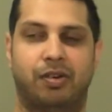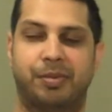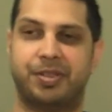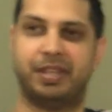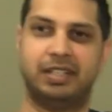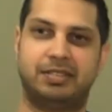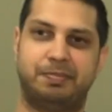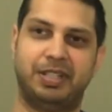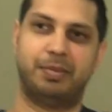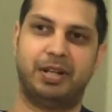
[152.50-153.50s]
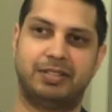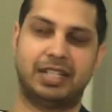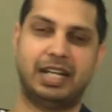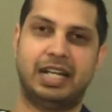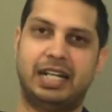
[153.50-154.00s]
One more thing to speak about.
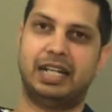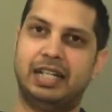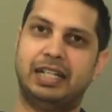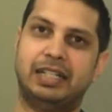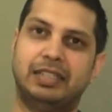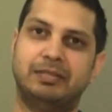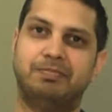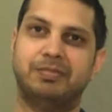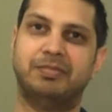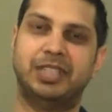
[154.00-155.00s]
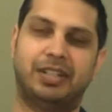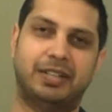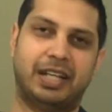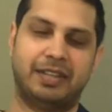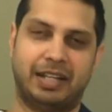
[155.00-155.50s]
I
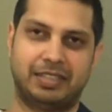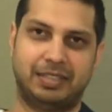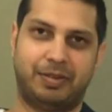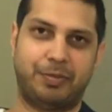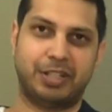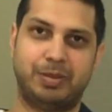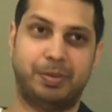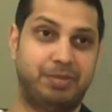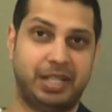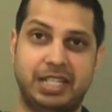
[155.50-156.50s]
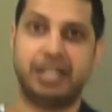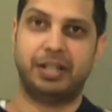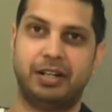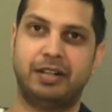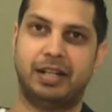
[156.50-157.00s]
watch people play
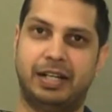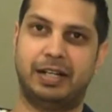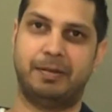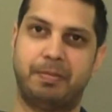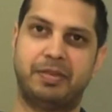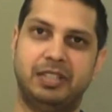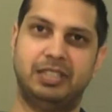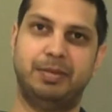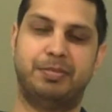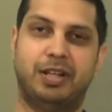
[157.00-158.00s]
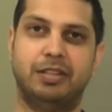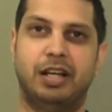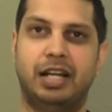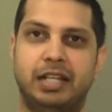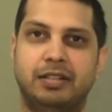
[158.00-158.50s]
here. You see people
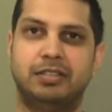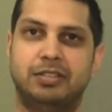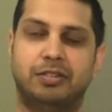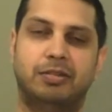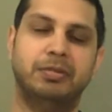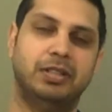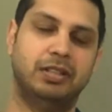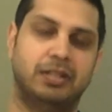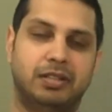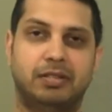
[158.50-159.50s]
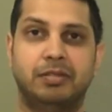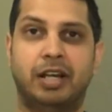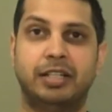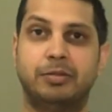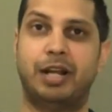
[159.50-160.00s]
online. So a
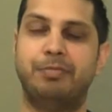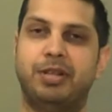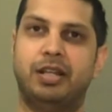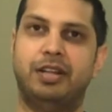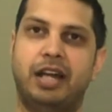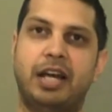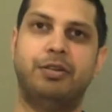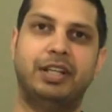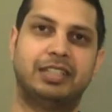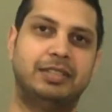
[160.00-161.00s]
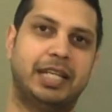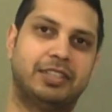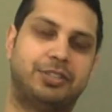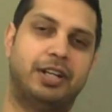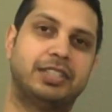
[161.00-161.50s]
lot of times when I play online, I don't like to
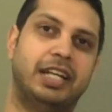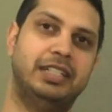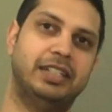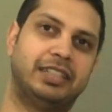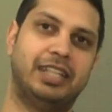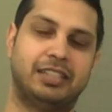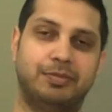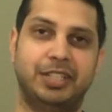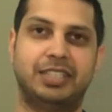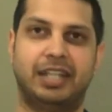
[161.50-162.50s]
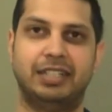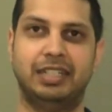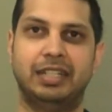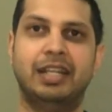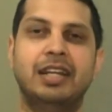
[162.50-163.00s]
take the strong side D. I like to take the weak side
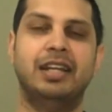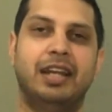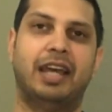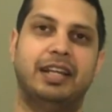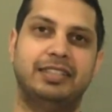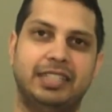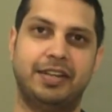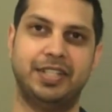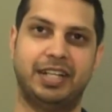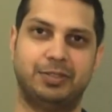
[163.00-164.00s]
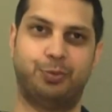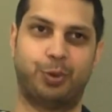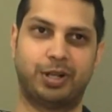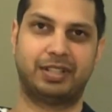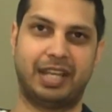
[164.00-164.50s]
D, and I see how you guys
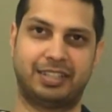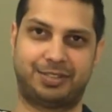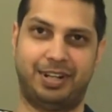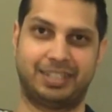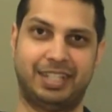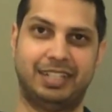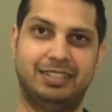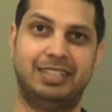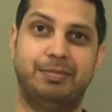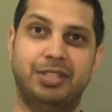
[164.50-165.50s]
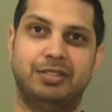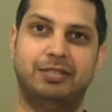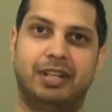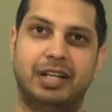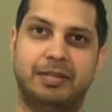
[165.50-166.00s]
work that strong side
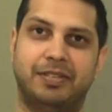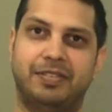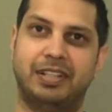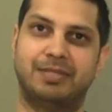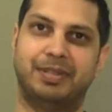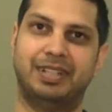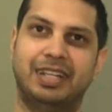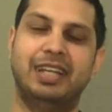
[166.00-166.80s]
CPU defenseman.